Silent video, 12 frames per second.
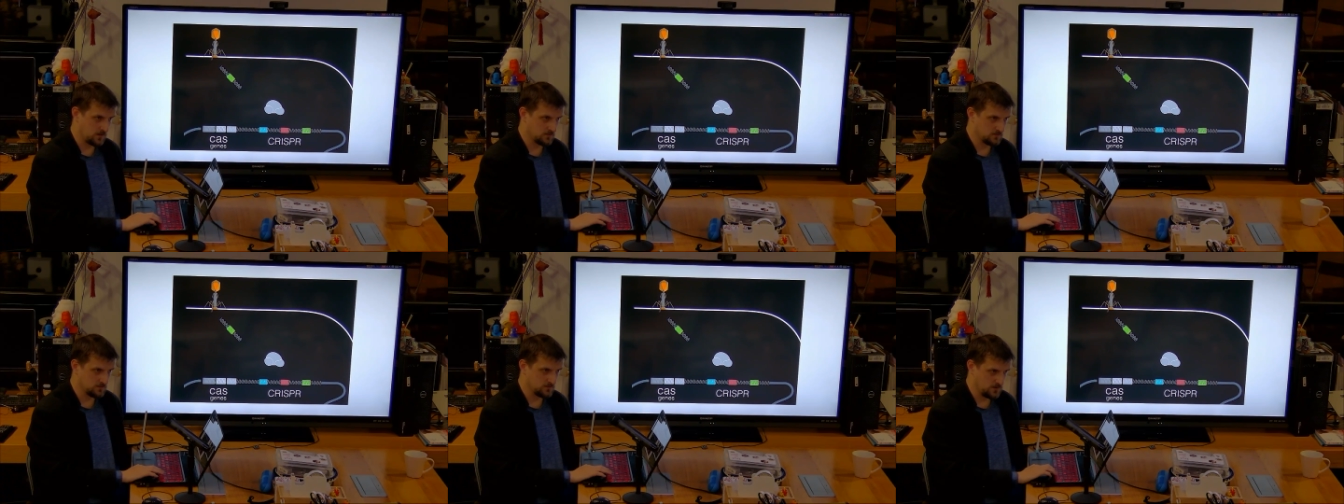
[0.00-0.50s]

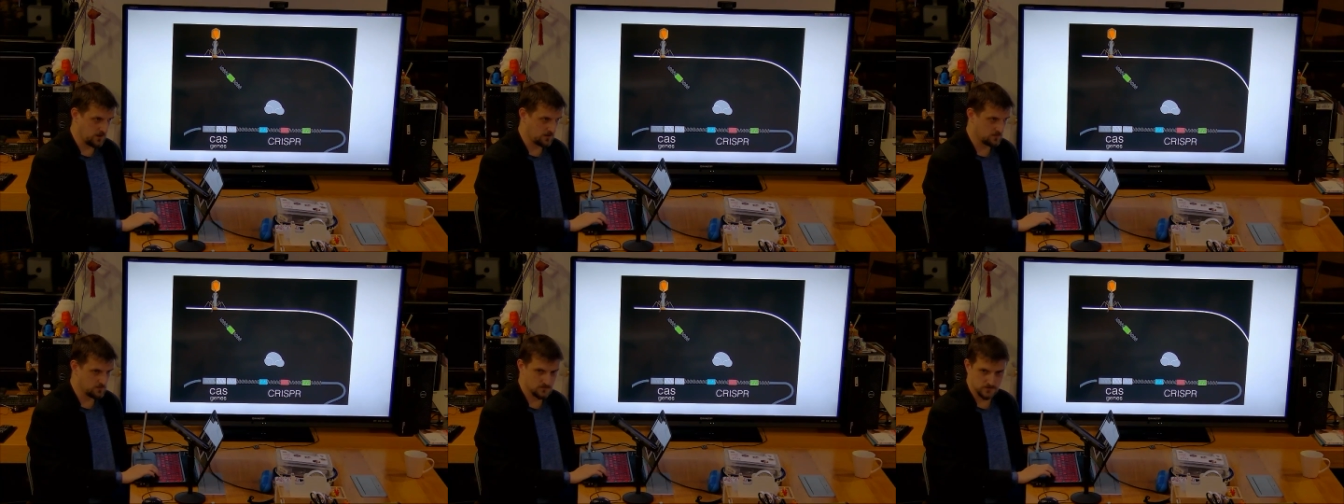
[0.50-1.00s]
Yeah?
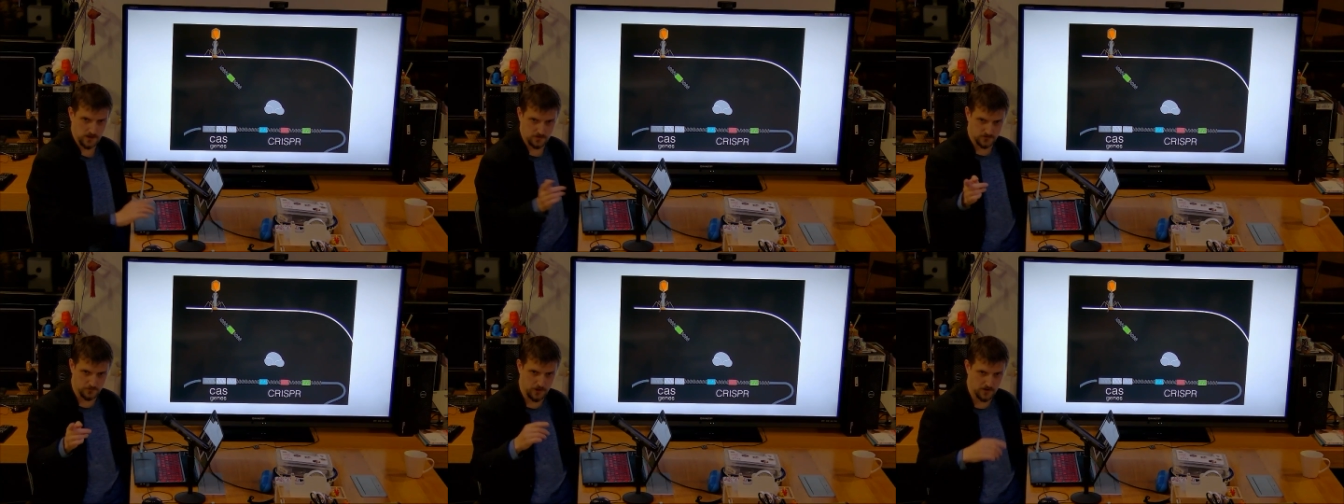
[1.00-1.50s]
Yes, and we have
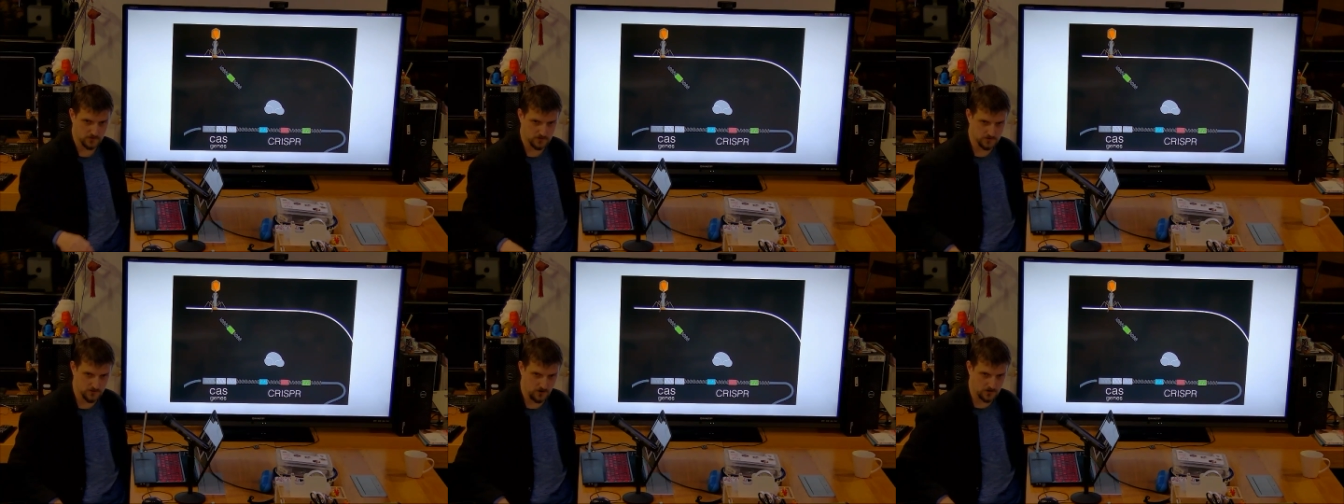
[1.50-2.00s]
an
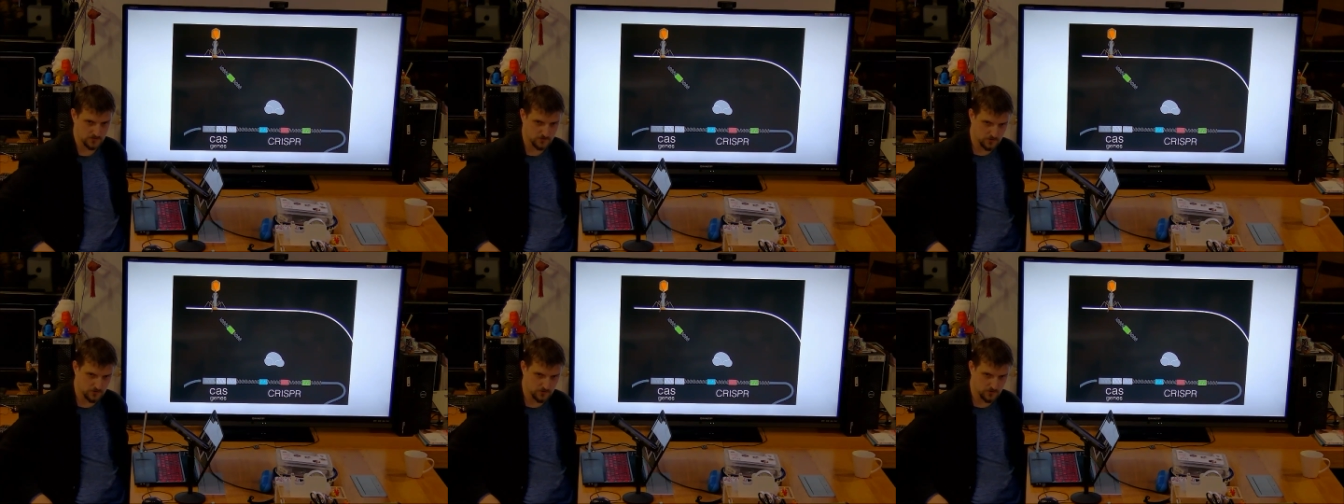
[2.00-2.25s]
audience question.